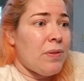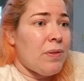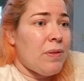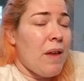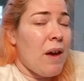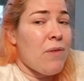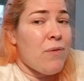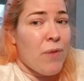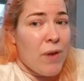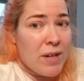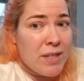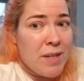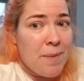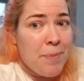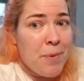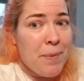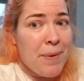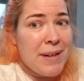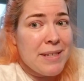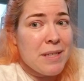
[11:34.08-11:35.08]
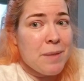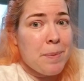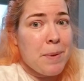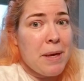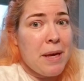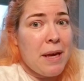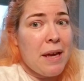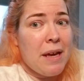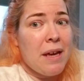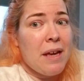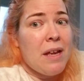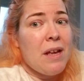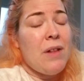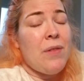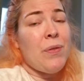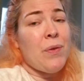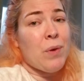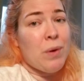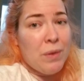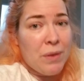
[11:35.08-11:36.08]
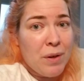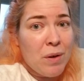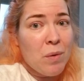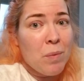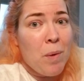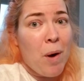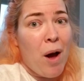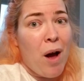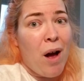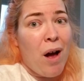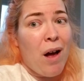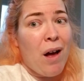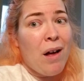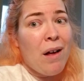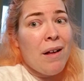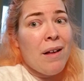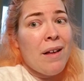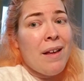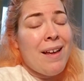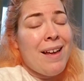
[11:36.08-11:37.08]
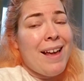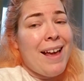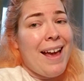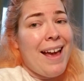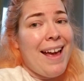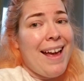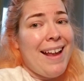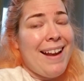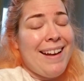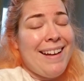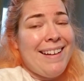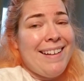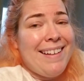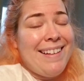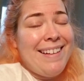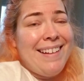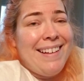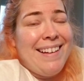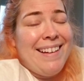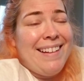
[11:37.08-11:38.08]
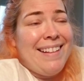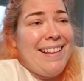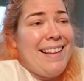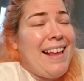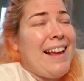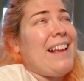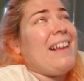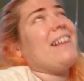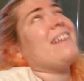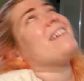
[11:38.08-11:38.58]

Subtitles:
I fucked up the recipe. They're a little raw, and like,